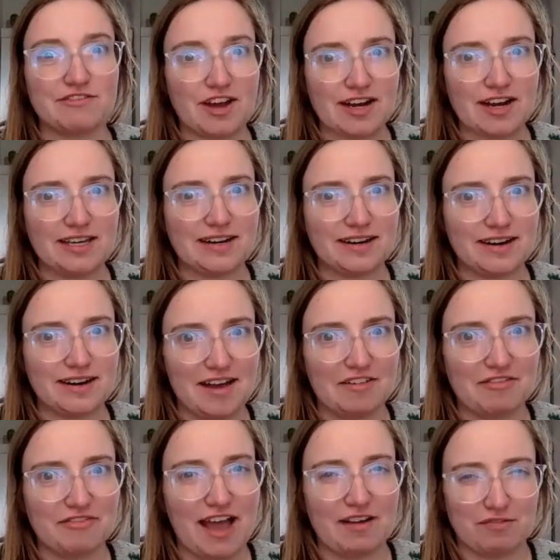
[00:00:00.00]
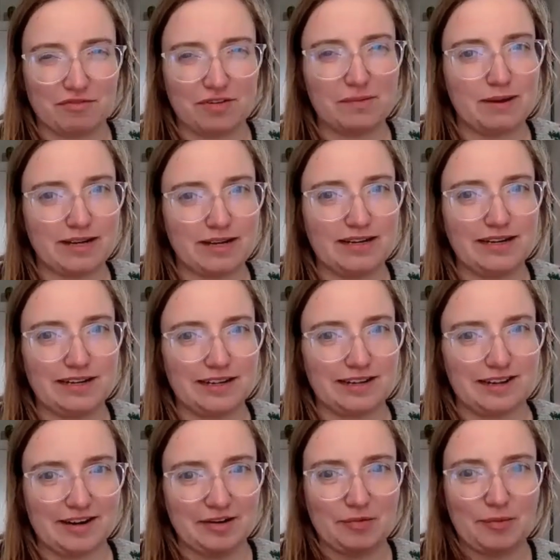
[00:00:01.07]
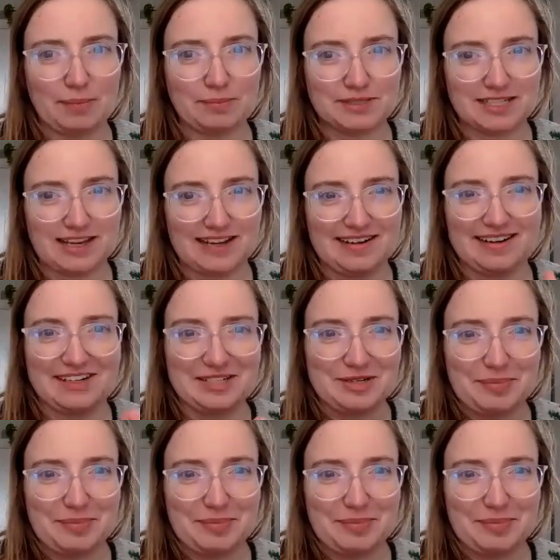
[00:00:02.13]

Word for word: funny enough everybody needed a website